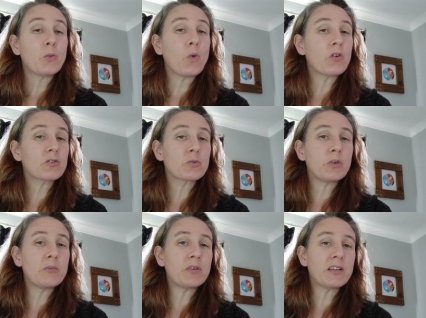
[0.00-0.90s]
what
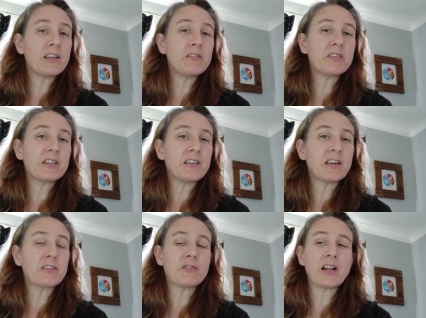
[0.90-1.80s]
we believe in
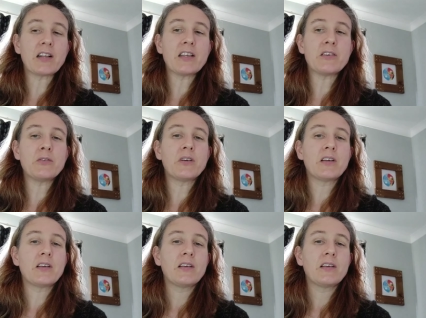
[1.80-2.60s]
and value,